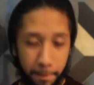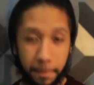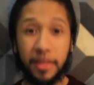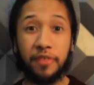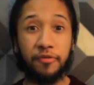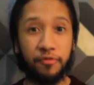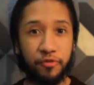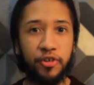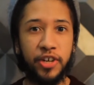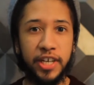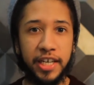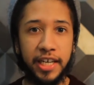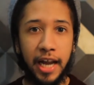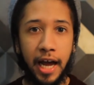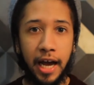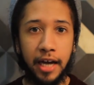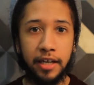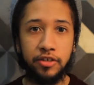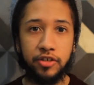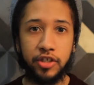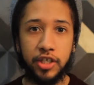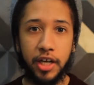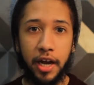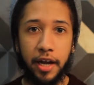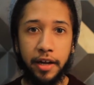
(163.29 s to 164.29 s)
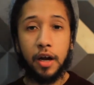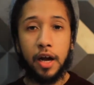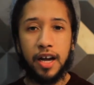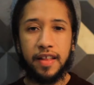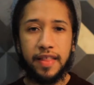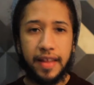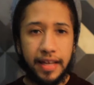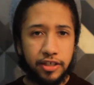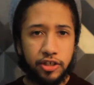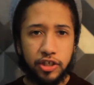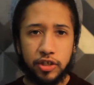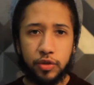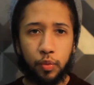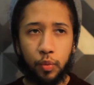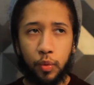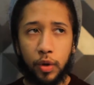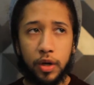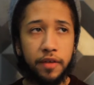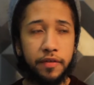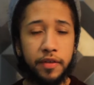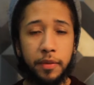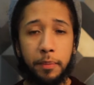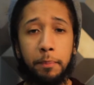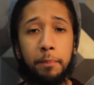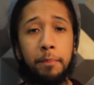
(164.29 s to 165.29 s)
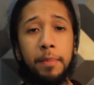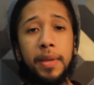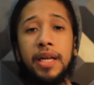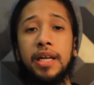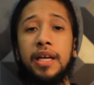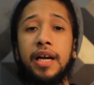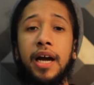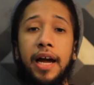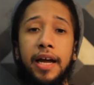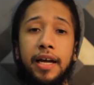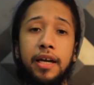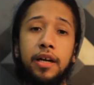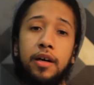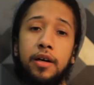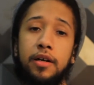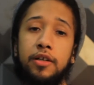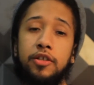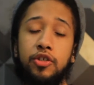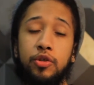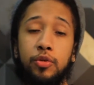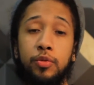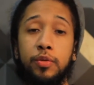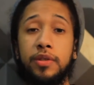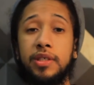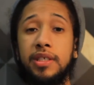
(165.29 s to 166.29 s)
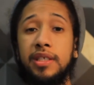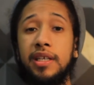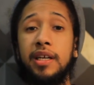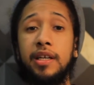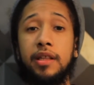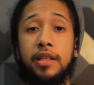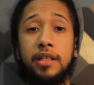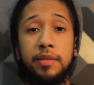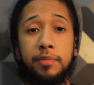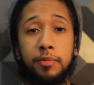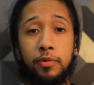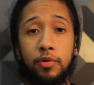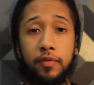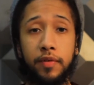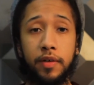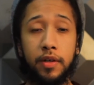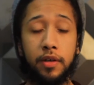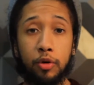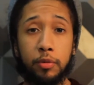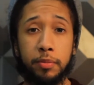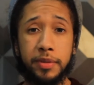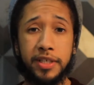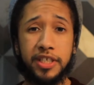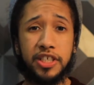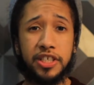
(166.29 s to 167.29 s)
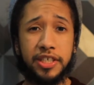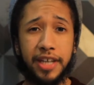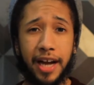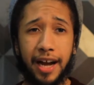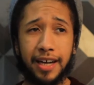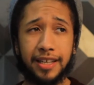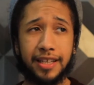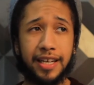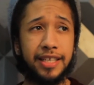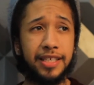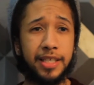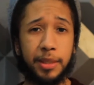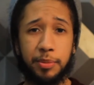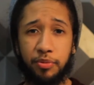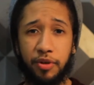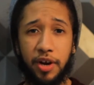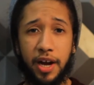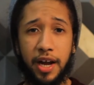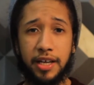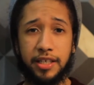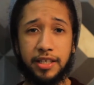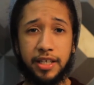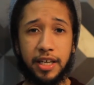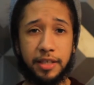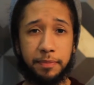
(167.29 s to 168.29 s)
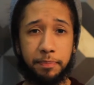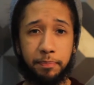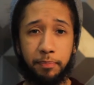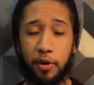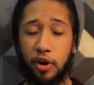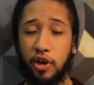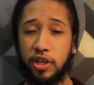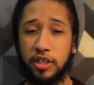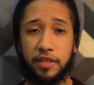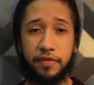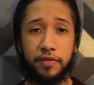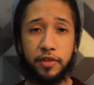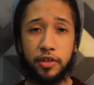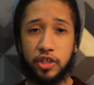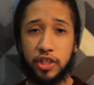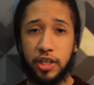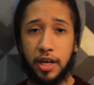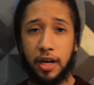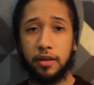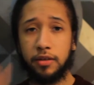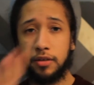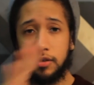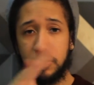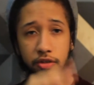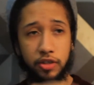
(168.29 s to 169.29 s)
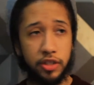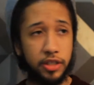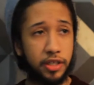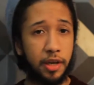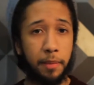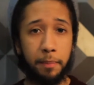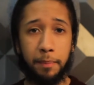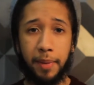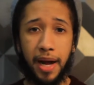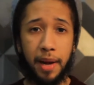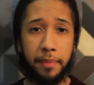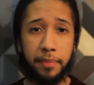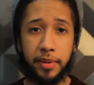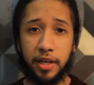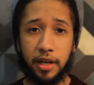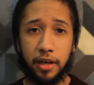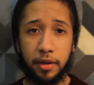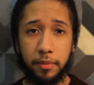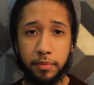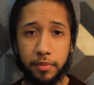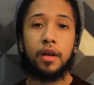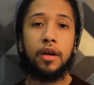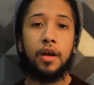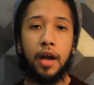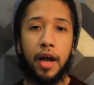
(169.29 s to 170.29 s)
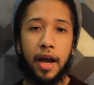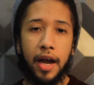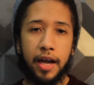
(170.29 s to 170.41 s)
The freaking Iron Giant. And that's just one of the many icons you will see in this movie. You will be shocked and surprised that parts of your childhood just come popping up.